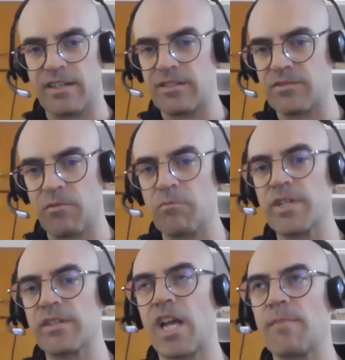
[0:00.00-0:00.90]
and sort of
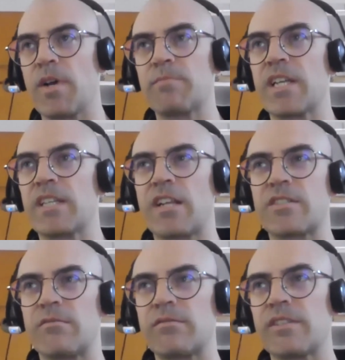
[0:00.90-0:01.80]
real-time update,
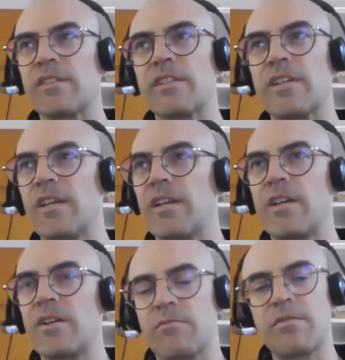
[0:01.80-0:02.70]
that's only
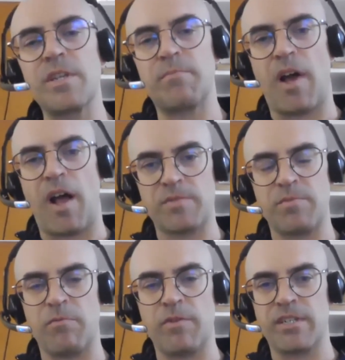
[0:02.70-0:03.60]
really
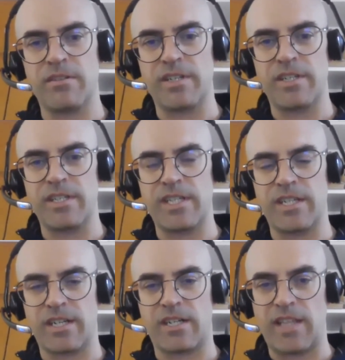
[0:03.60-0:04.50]
possible when you're in
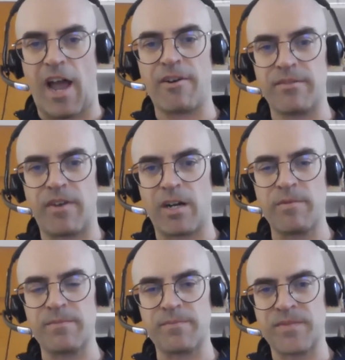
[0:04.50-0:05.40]
a cloud environment.
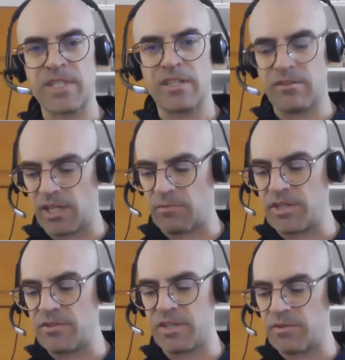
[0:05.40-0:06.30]
Like we're used to
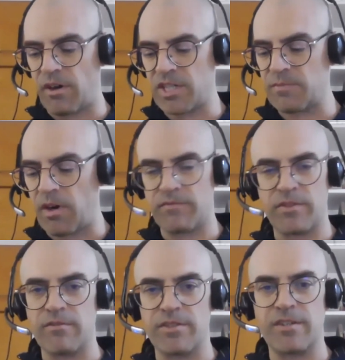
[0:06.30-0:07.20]
with our
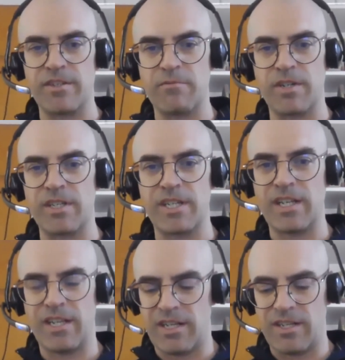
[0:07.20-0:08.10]
smartphones.
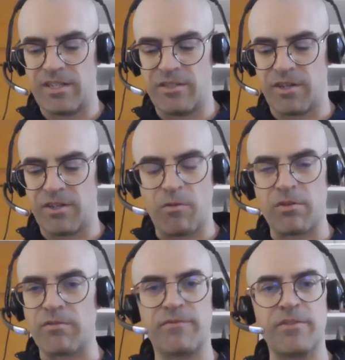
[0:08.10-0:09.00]
You can
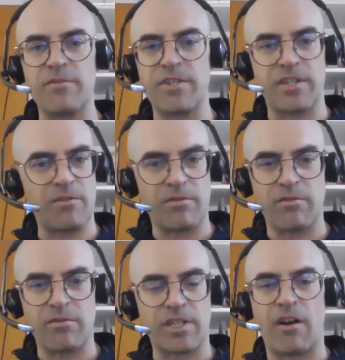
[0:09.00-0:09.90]
order food, you can order
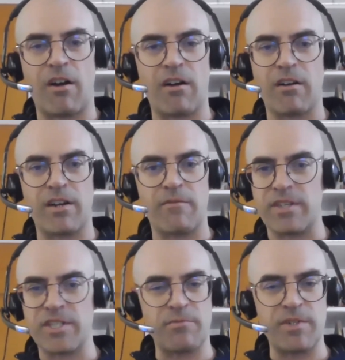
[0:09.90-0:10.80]
a car,
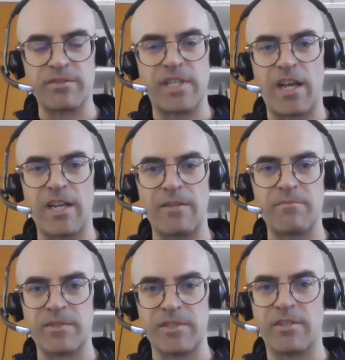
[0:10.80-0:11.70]
everything's real time.
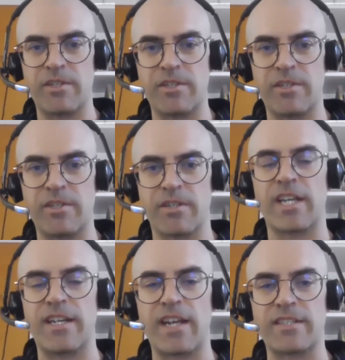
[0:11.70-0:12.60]
You're
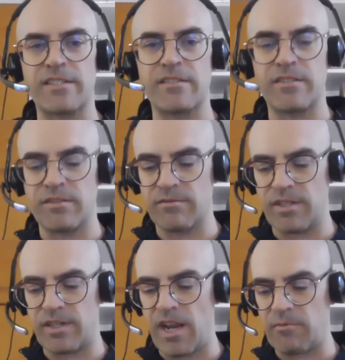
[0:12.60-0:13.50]
connected to the
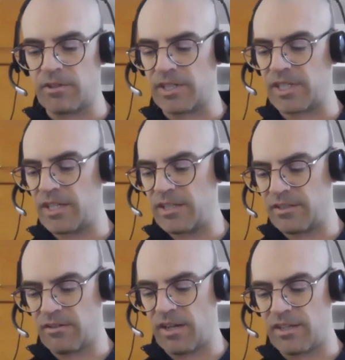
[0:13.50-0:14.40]
network. You're
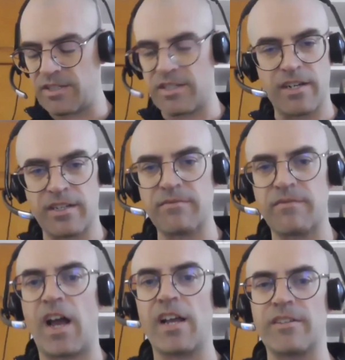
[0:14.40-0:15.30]
not sending
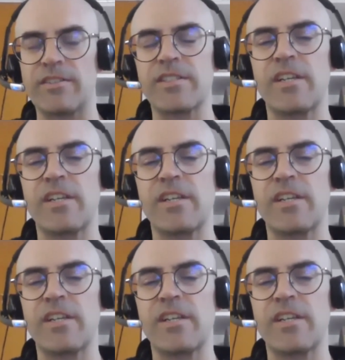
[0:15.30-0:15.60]
files.